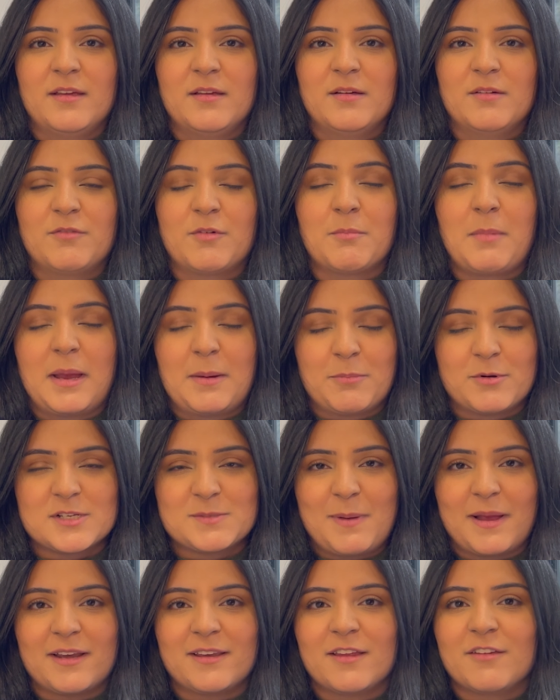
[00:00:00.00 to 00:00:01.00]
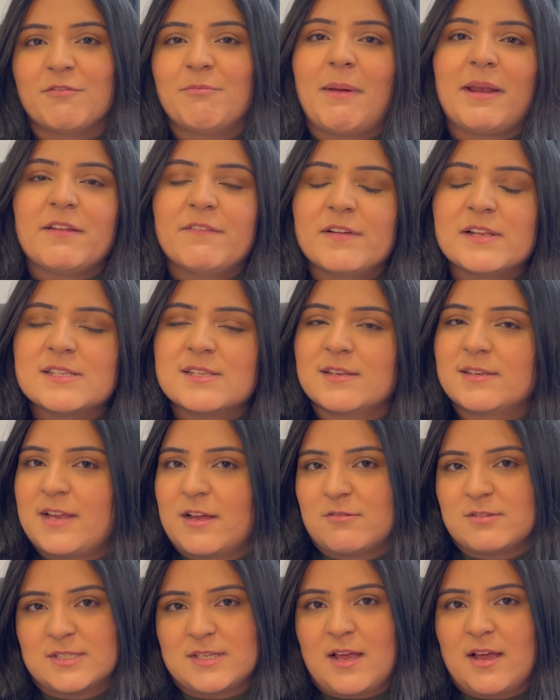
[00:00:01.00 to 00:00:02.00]
from my perspective, benefits and
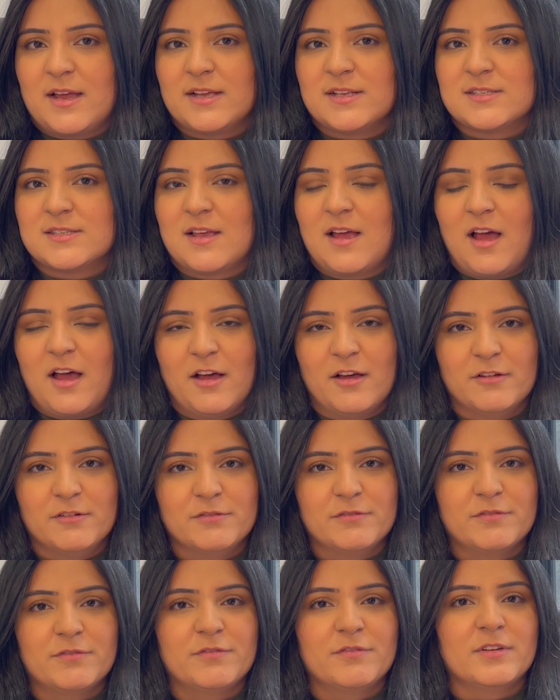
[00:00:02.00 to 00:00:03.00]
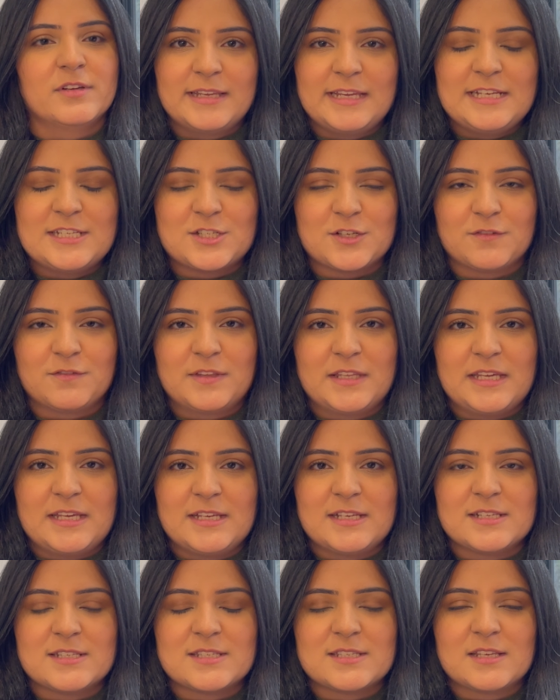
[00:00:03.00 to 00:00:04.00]
downsides of each of
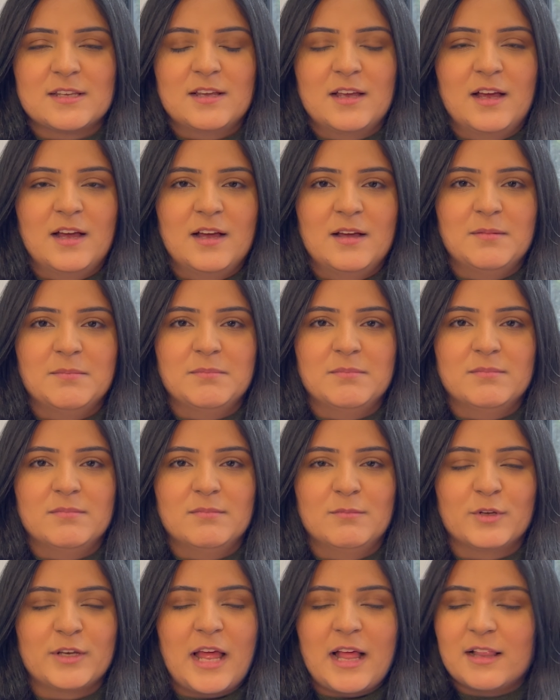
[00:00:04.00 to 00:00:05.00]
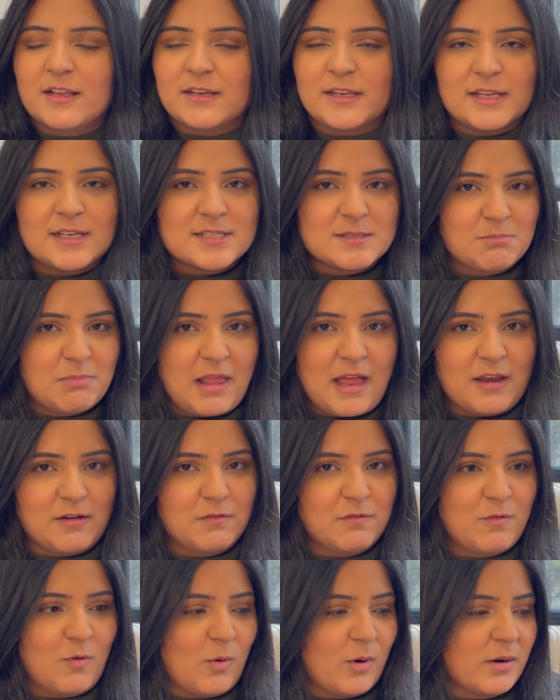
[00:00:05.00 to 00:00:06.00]
these modalities,
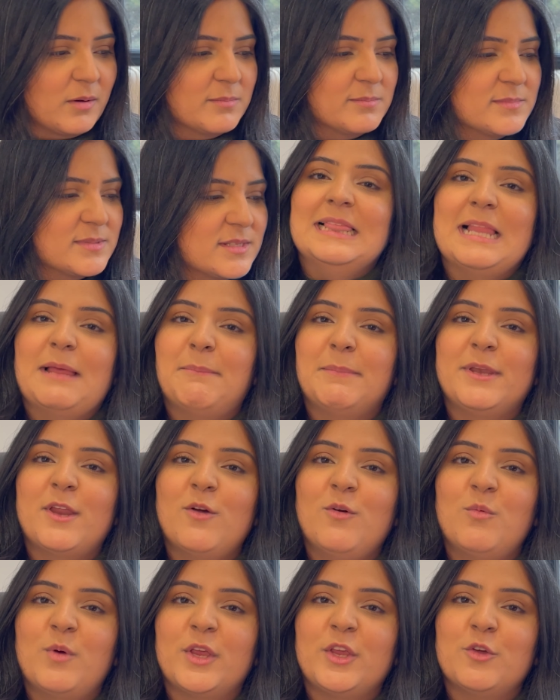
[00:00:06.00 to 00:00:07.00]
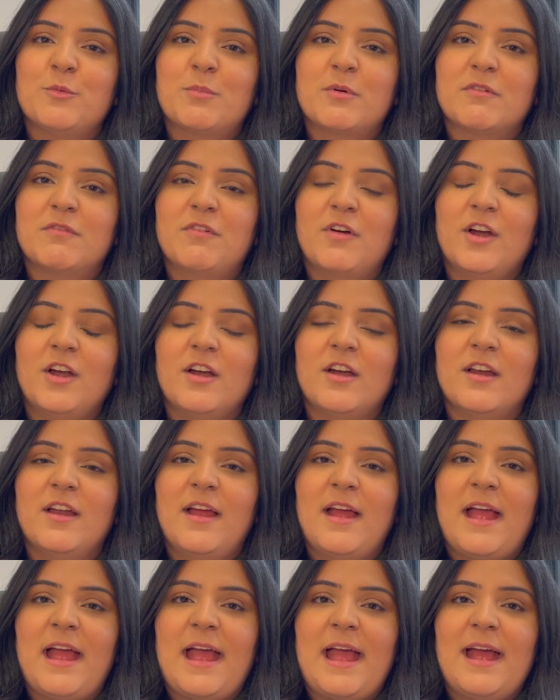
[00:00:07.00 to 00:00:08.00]
platforms. Let me know what you prefer.
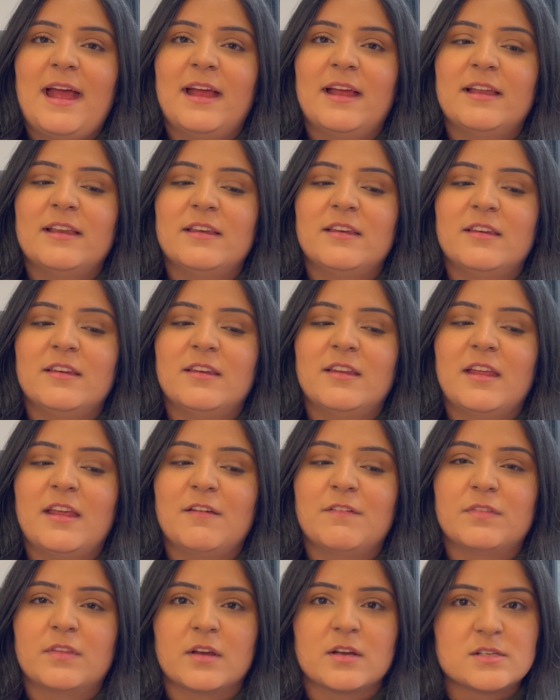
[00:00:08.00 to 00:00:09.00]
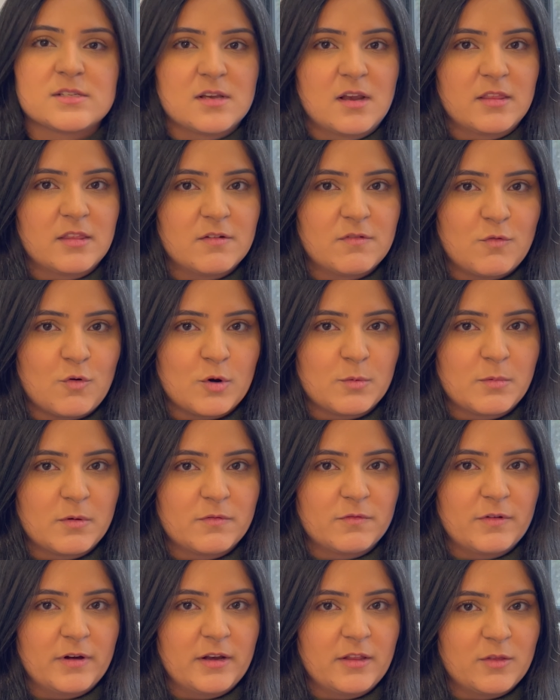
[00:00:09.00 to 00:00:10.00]
And if there's another form or
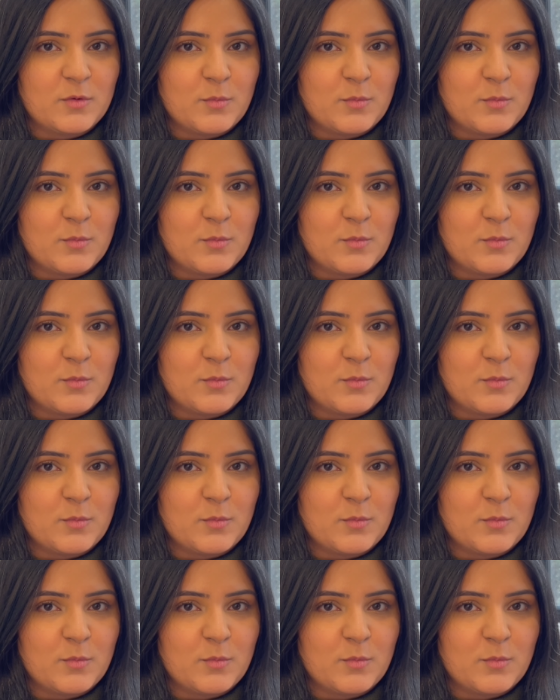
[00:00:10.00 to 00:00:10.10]
another